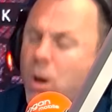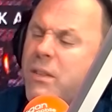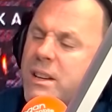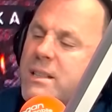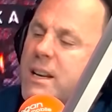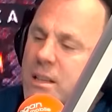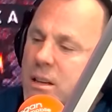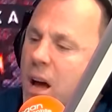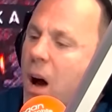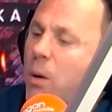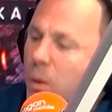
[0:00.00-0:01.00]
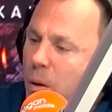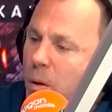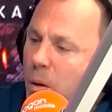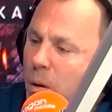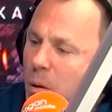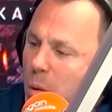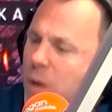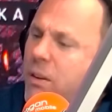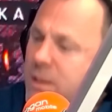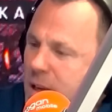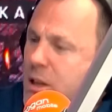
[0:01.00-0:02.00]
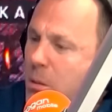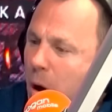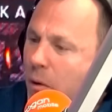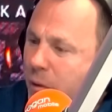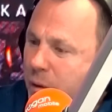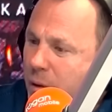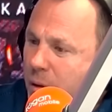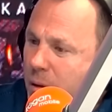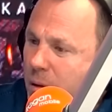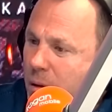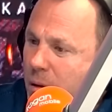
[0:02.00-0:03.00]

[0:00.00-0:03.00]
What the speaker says: What if he says no? What if he says I'm off?